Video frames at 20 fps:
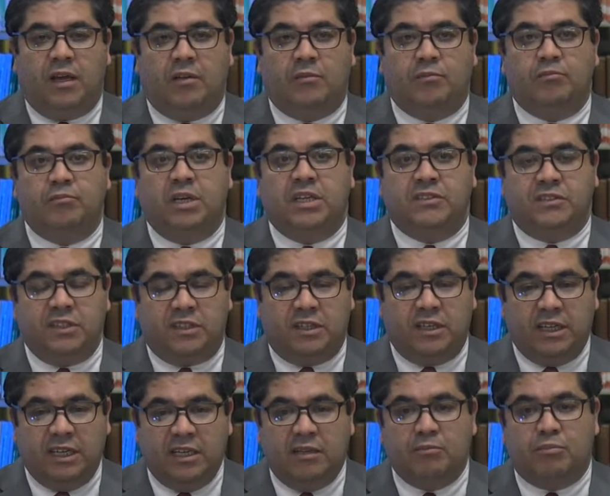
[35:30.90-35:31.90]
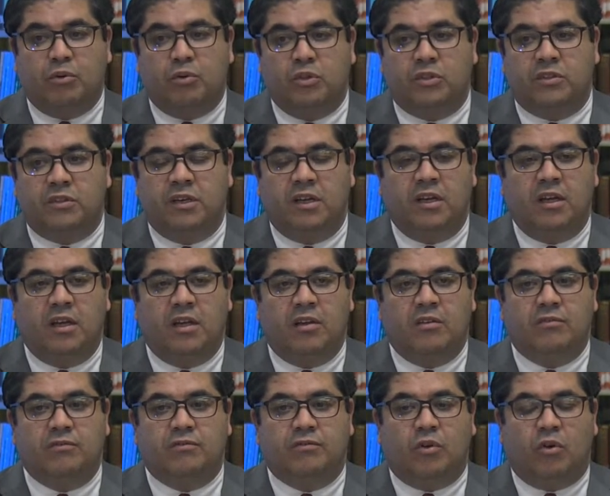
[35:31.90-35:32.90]
basically input
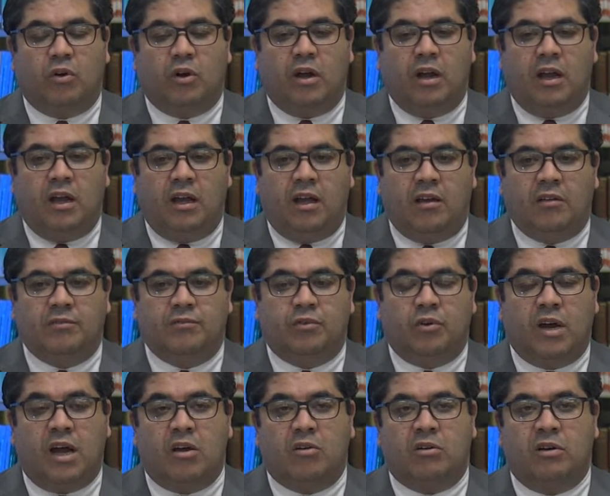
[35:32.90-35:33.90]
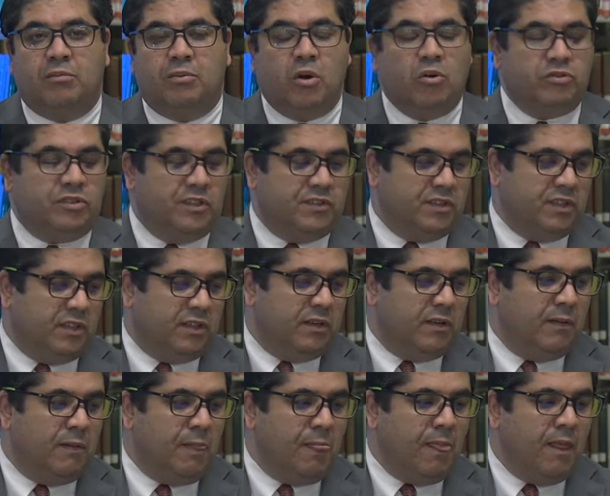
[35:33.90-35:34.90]
for our processing.
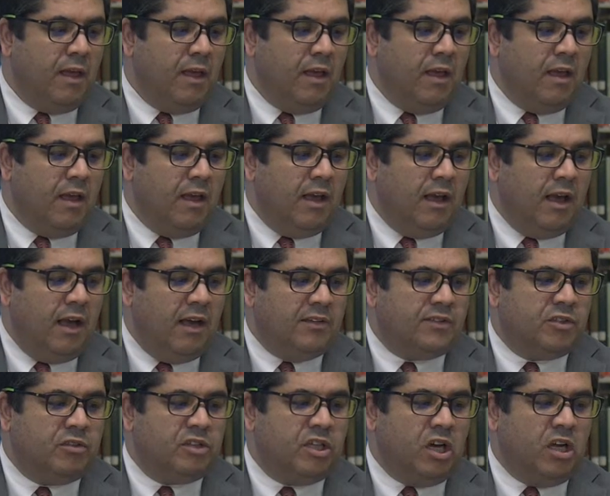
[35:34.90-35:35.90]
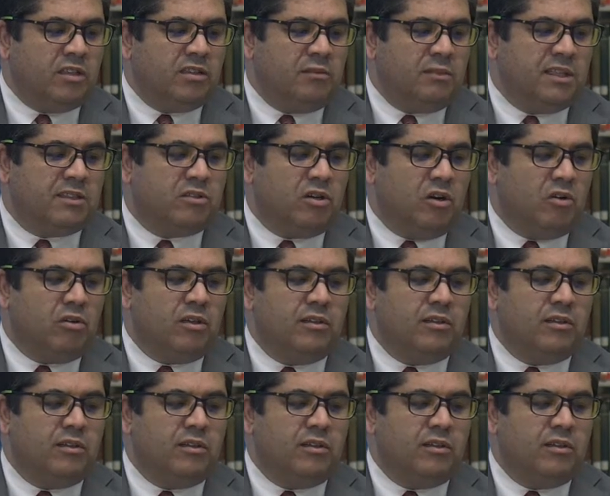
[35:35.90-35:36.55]
So the ultimate goal